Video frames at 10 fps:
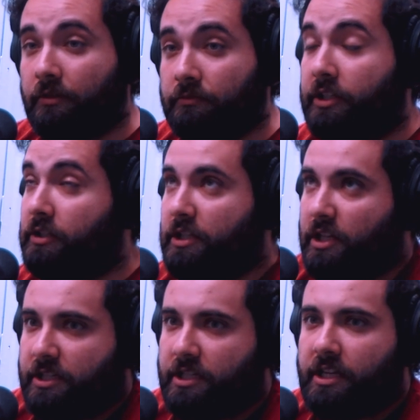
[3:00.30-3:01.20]
It
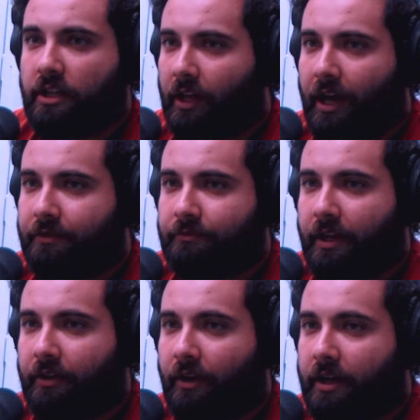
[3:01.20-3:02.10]
doesn't need a lot.
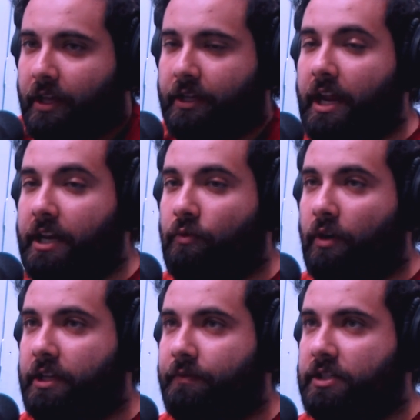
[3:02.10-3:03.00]
Right?
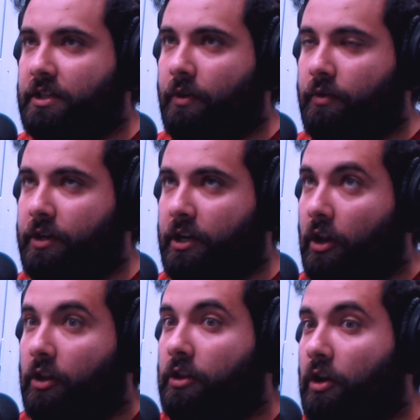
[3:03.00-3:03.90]
Anyone, even someone in
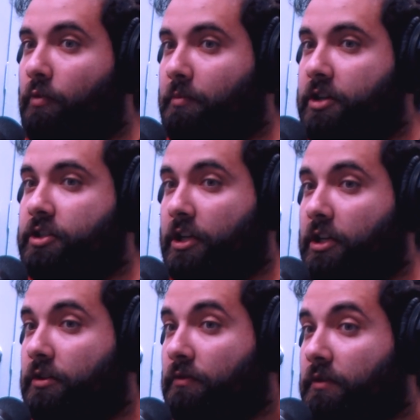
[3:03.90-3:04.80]
a low budget,
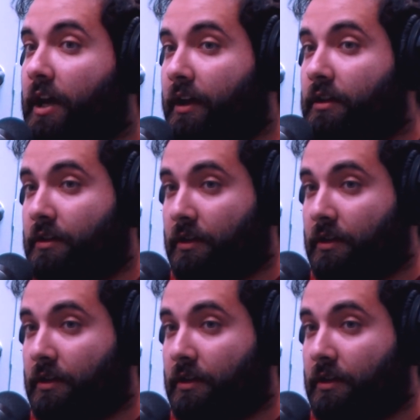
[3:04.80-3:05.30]
can do that.